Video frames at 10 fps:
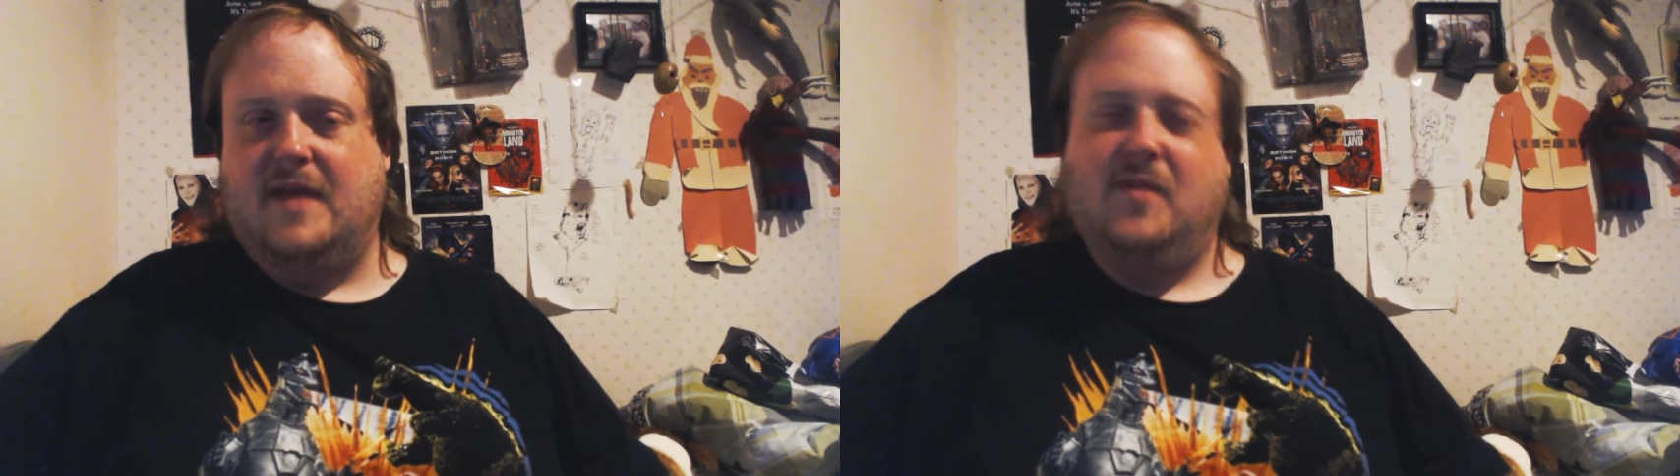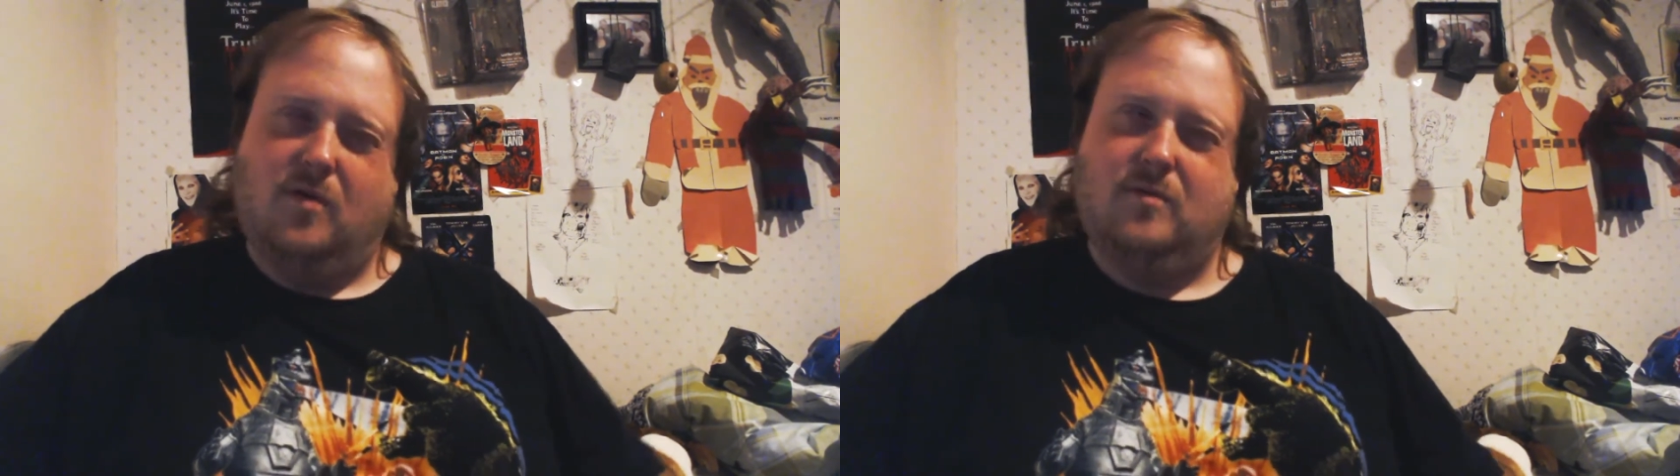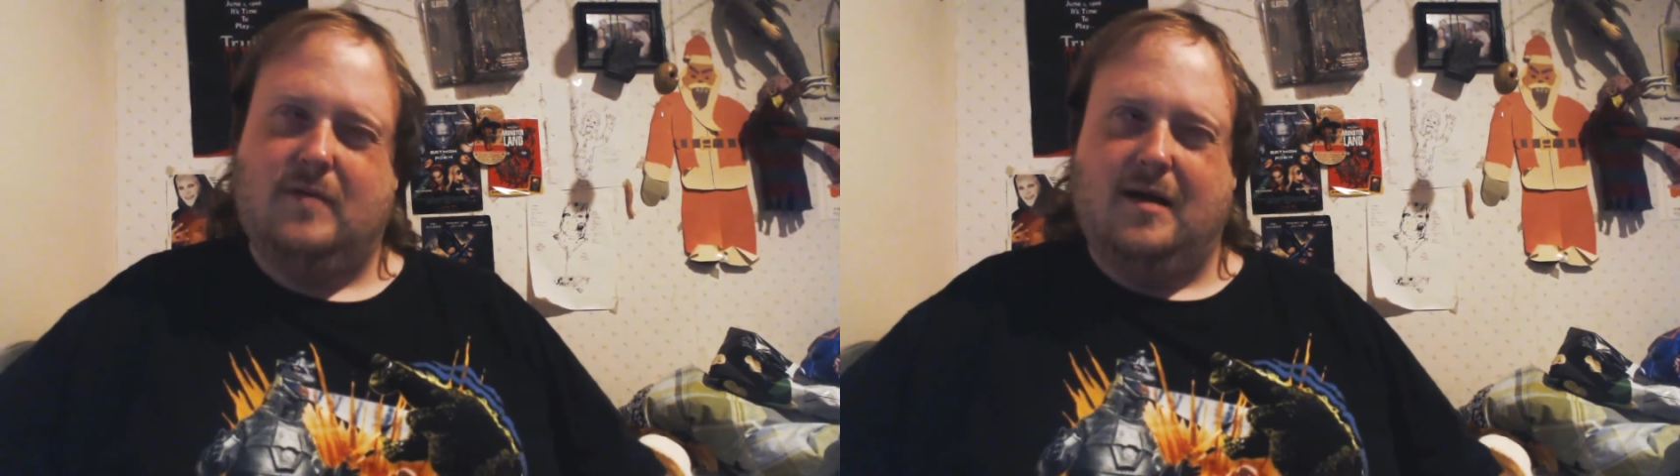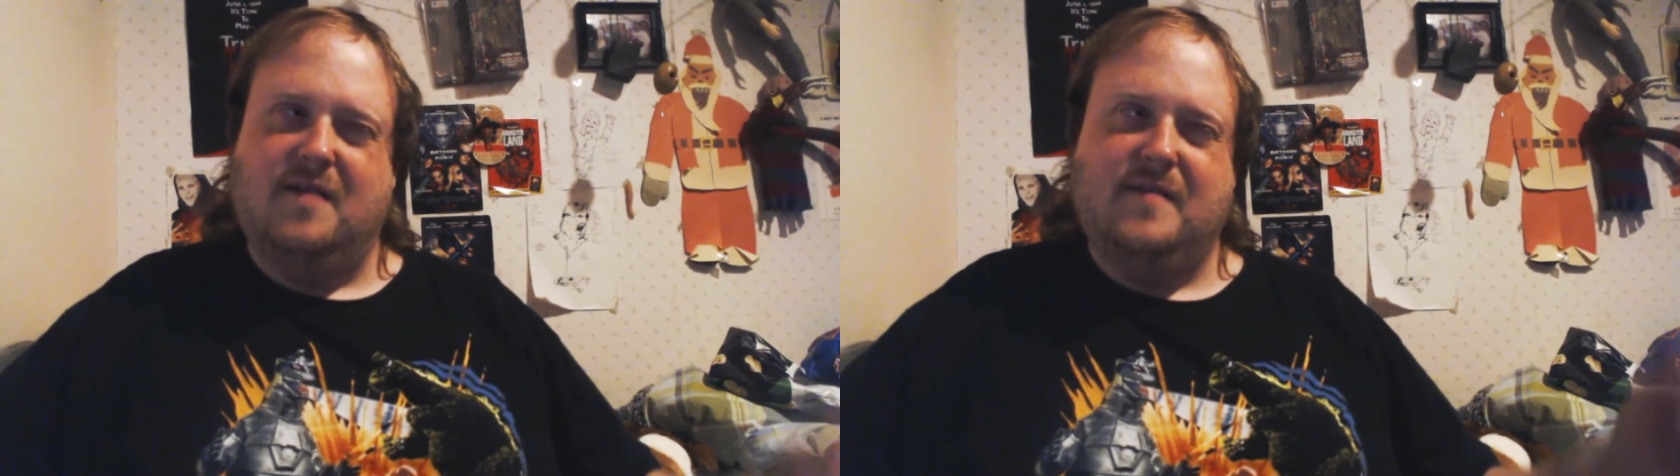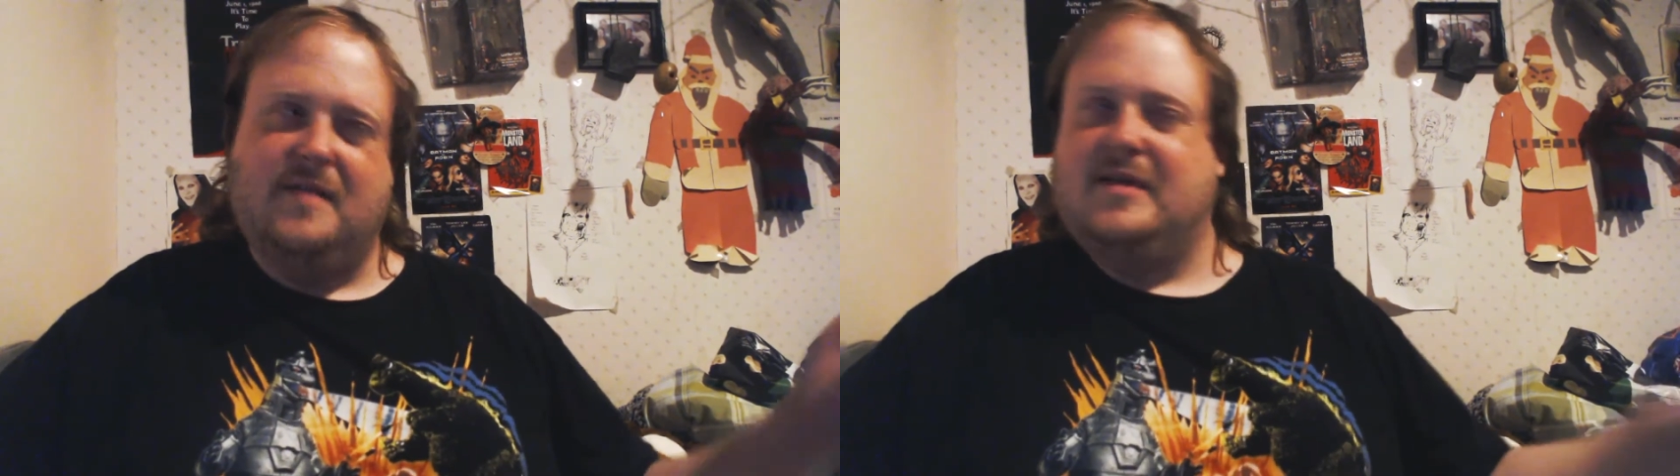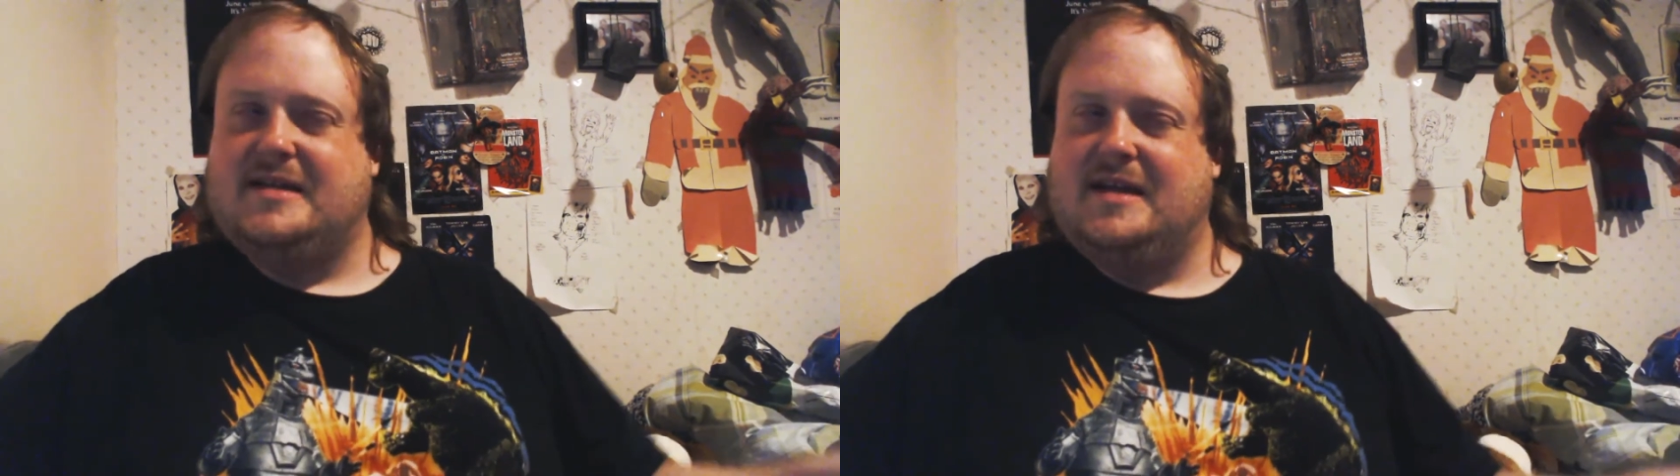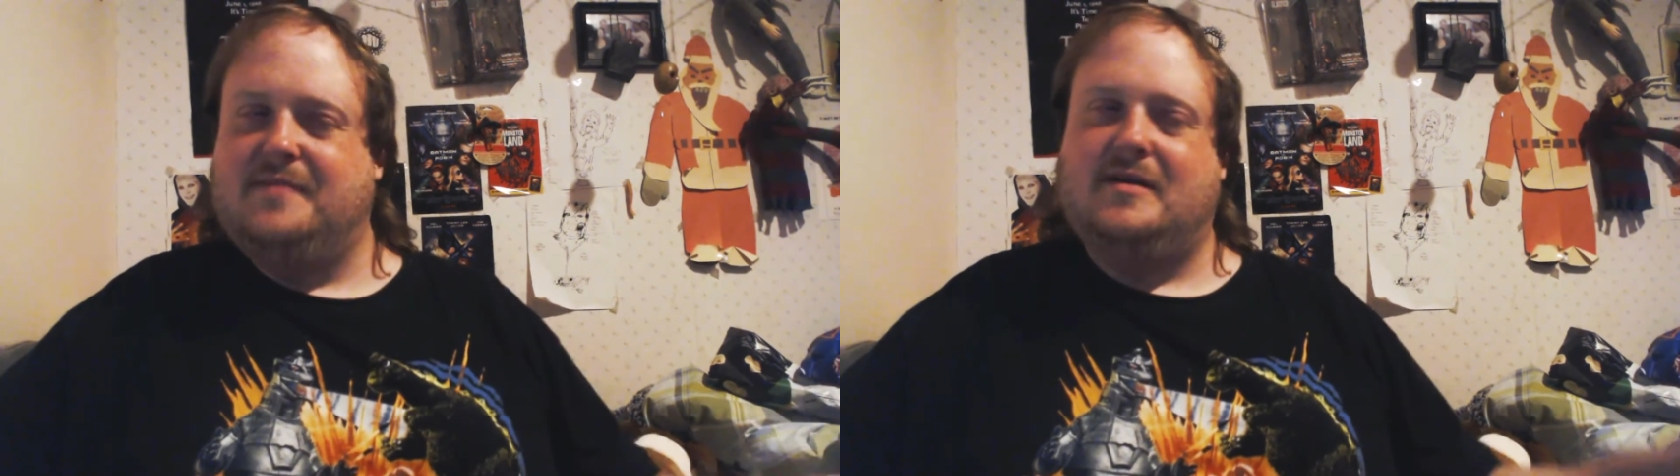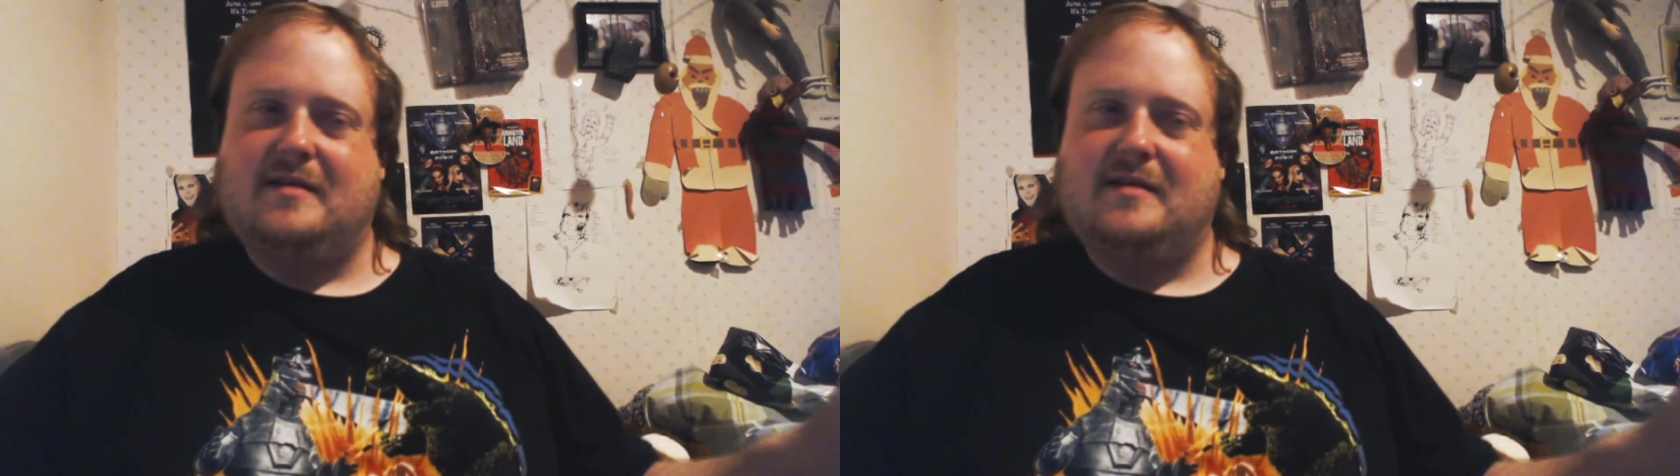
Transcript: Even though I'm going to be busy,